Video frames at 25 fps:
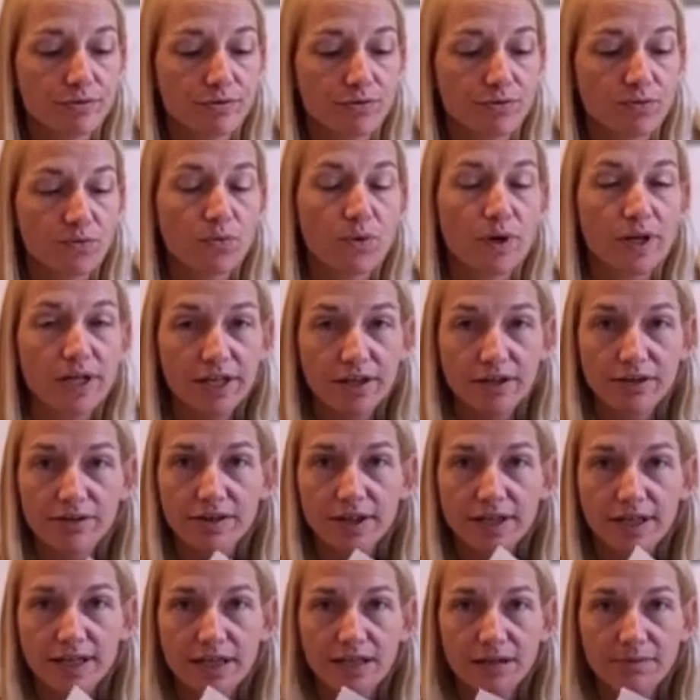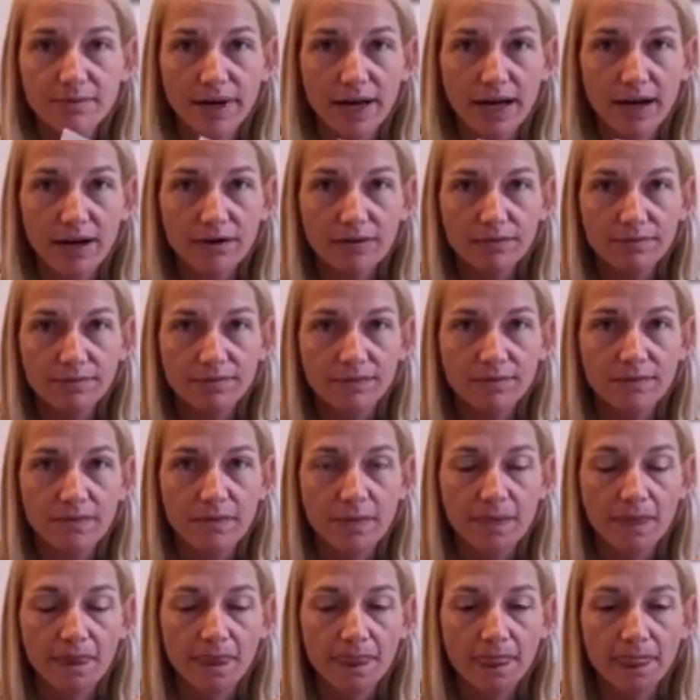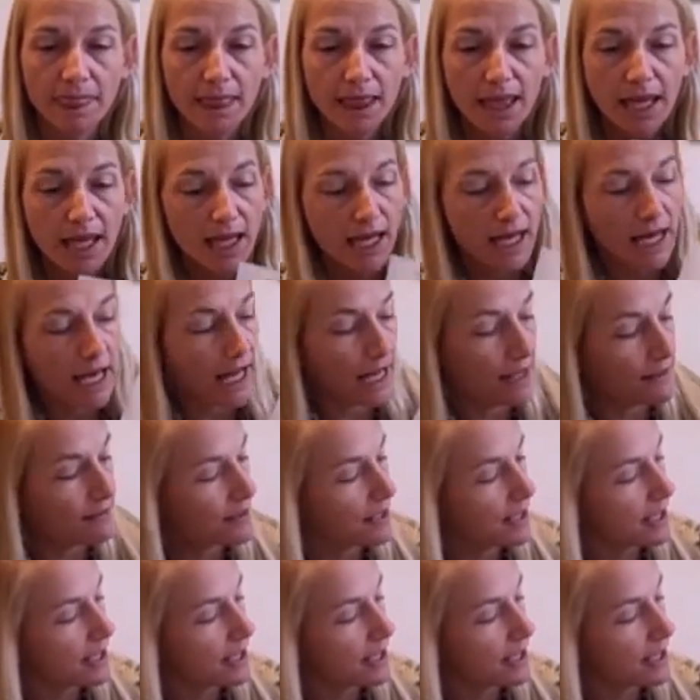what are you thinking about? And